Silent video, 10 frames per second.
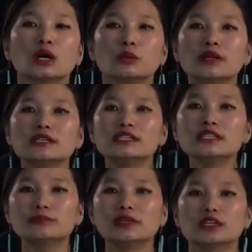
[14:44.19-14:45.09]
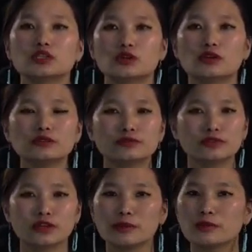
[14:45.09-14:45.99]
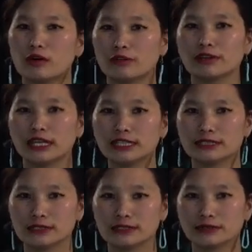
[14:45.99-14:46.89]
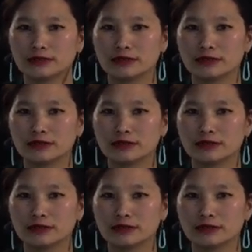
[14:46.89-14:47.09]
will just be the short form of it is.